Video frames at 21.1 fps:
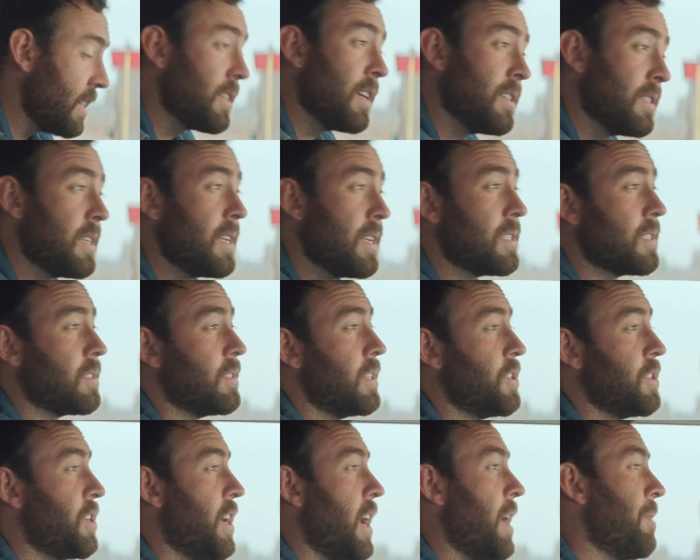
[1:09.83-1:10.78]
because it is
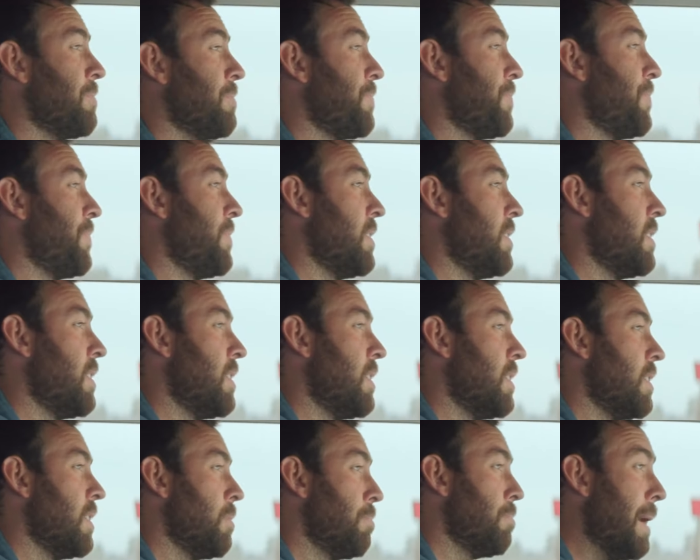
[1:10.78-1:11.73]
cliche.
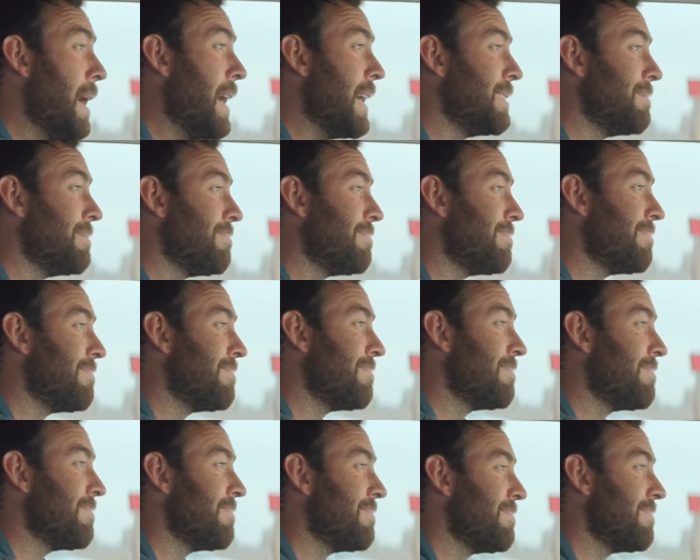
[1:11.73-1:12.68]
But
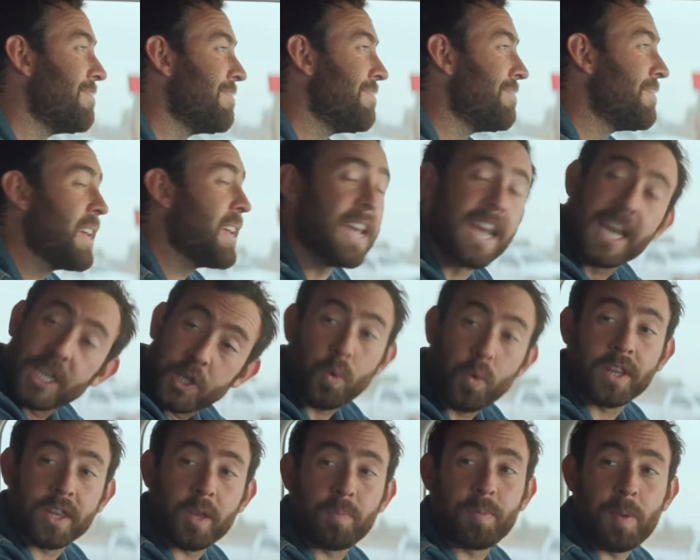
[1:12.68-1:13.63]
it's what
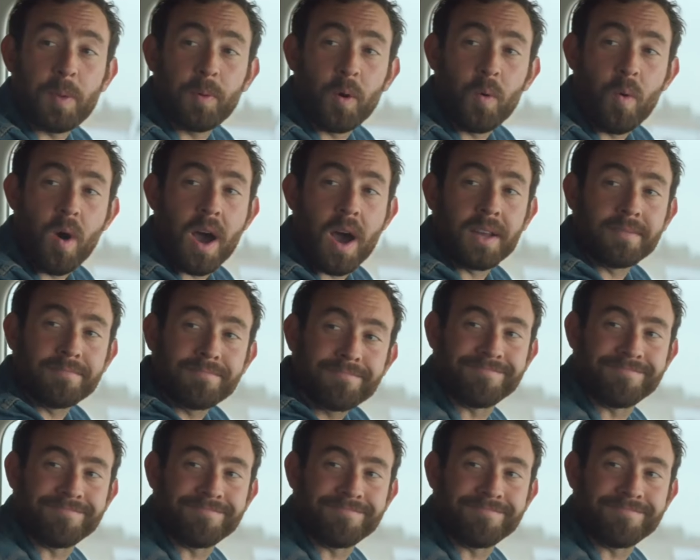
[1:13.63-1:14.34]
the people want.